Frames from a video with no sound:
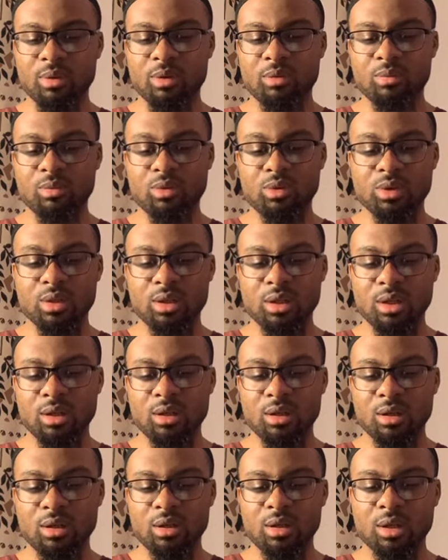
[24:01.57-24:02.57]
Musa.
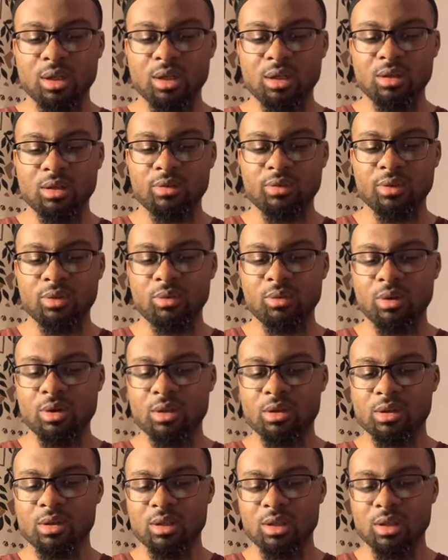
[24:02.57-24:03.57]
He suffered
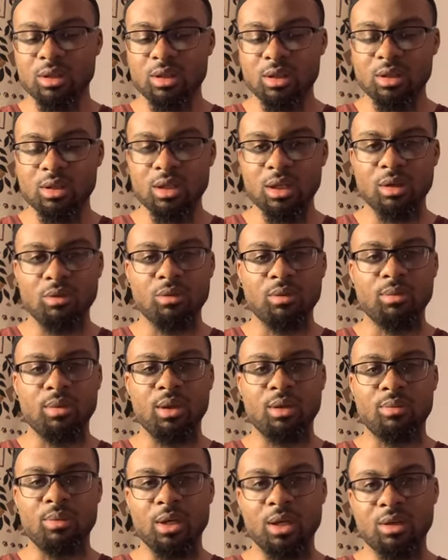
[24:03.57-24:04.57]
worse than this and
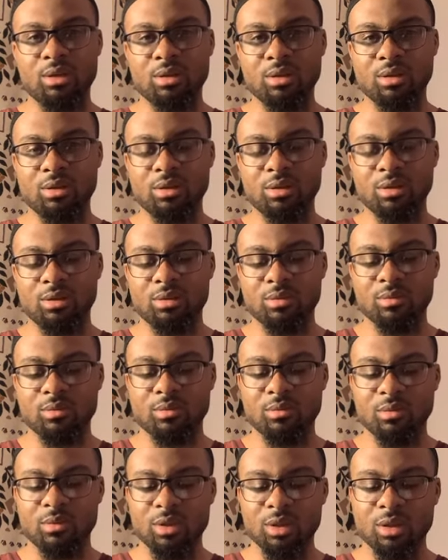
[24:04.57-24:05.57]
remained patient."
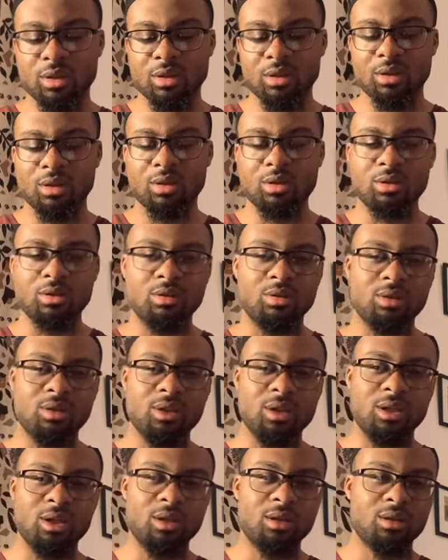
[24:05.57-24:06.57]
And so this
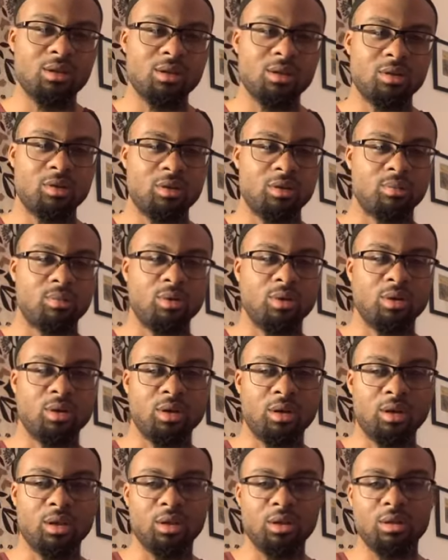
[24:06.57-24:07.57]
hadith is narrated in
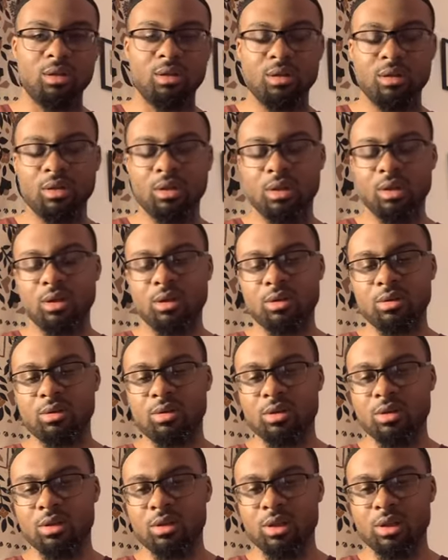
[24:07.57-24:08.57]
Bukhari, and also the
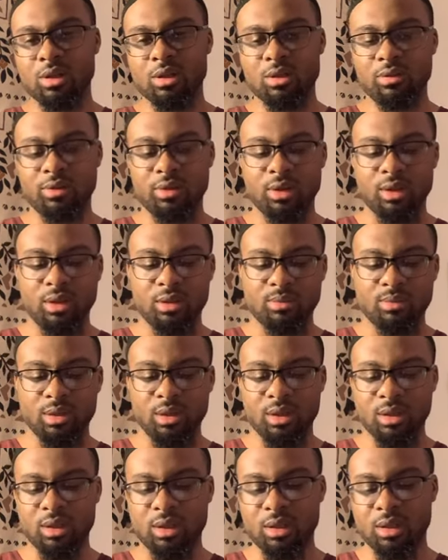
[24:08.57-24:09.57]
collection of
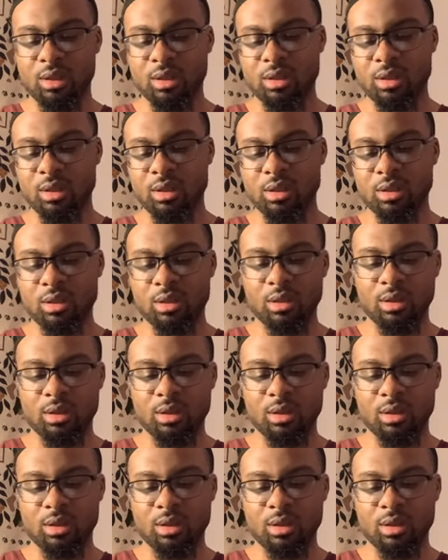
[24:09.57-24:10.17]
Ahmed,